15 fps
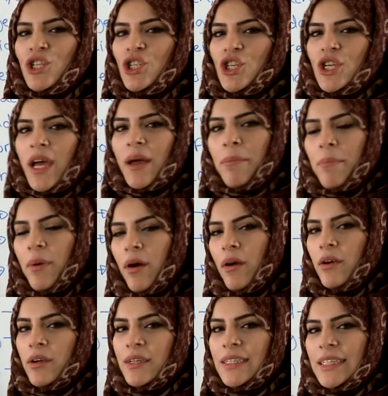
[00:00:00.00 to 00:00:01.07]

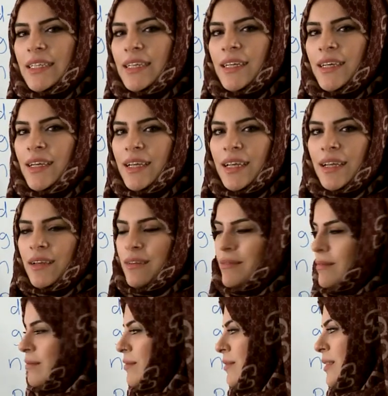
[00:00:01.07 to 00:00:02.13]
Jeopardy.
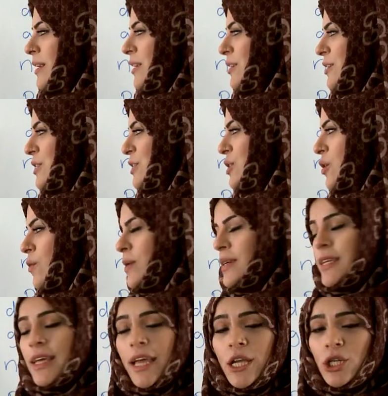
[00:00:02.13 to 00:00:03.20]
There is no
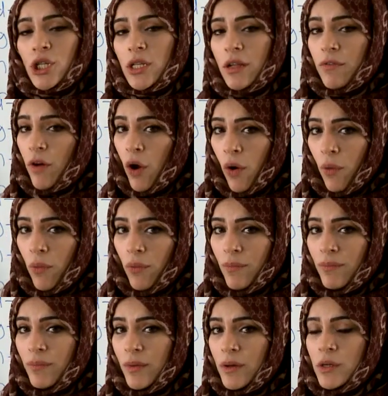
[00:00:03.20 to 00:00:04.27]
indication of O,
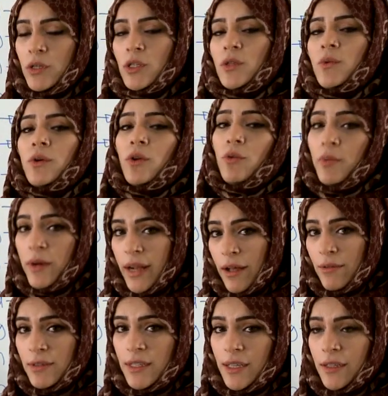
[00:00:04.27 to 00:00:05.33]
so we don't
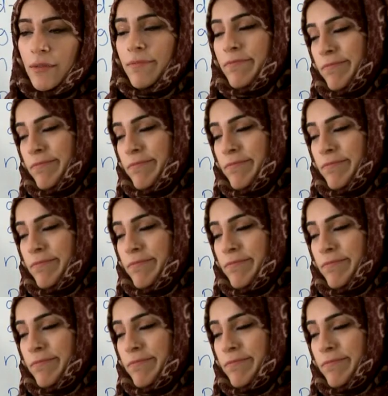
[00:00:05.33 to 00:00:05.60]
pronounce it.